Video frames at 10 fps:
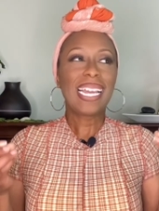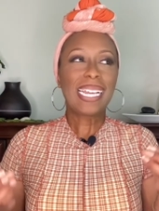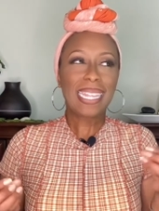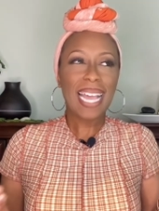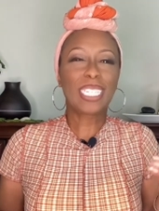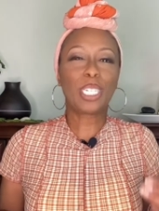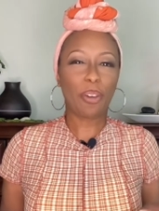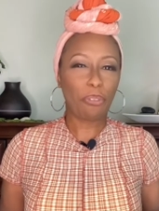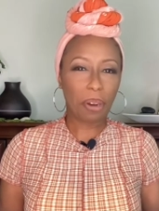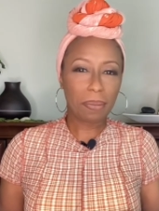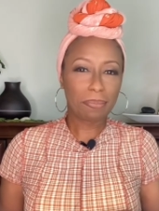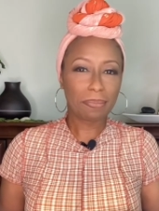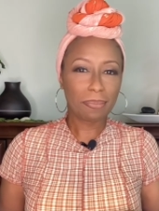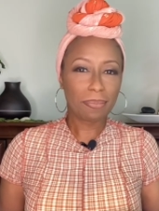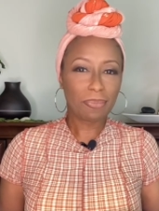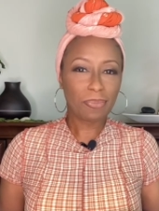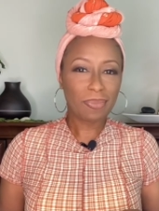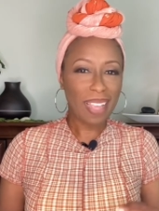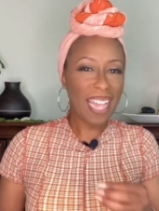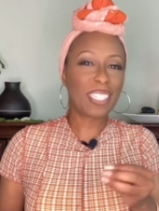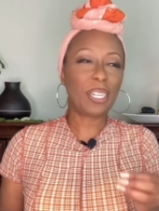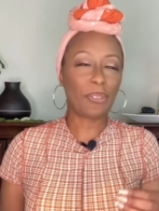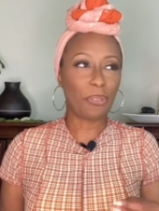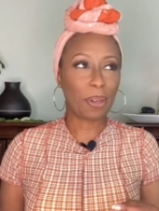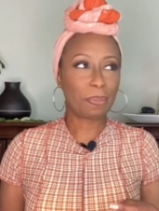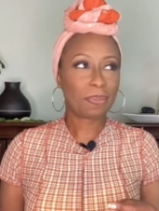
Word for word: That's different. That's different.